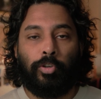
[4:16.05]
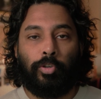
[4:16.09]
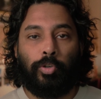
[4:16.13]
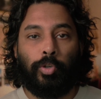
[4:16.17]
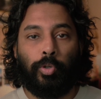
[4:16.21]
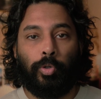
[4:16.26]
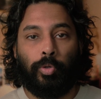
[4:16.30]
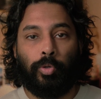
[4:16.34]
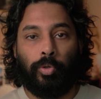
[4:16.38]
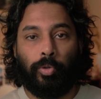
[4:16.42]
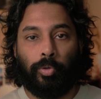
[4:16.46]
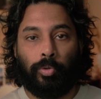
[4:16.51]

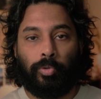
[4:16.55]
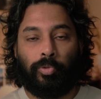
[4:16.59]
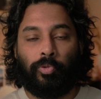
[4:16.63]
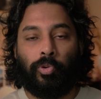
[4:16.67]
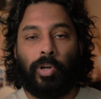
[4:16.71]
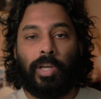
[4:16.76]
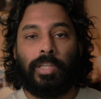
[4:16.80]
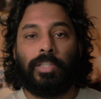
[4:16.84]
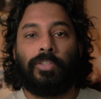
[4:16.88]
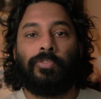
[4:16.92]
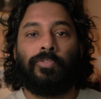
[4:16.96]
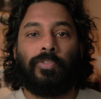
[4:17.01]
to
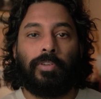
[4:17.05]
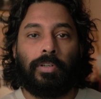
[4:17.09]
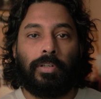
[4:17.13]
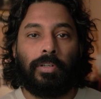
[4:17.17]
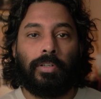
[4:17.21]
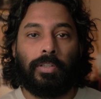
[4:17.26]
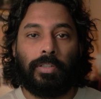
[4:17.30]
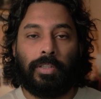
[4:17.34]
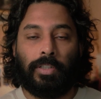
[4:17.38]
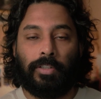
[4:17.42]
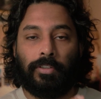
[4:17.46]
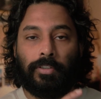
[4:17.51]

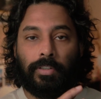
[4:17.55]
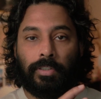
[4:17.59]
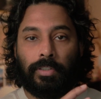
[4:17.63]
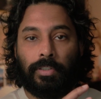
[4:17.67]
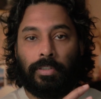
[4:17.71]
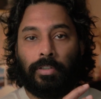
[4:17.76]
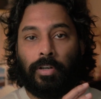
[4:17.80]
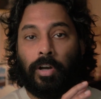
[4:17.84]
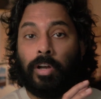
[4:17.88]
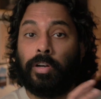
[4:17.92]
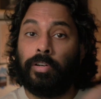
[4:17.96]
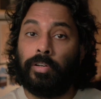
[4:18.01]
transfer the
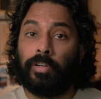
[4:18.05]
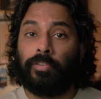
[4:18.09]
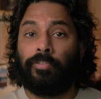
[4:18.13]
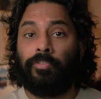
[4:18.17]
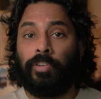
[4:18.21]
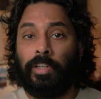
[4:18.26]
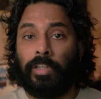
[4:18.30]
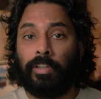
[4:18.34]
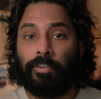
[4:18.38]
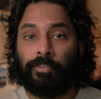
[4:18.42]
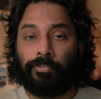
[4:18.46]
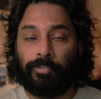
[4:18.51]
100
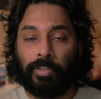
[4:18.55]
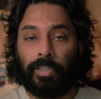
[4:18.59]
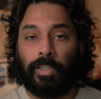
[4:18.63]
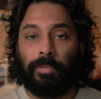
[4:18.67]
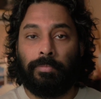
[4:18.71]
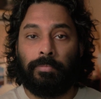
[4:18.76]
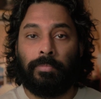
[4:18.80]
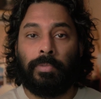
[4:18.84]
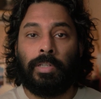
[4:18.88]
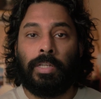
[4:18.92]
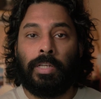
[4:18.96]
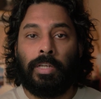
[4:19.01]
feet of
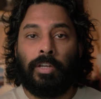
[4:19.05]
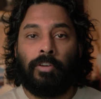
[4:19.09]
film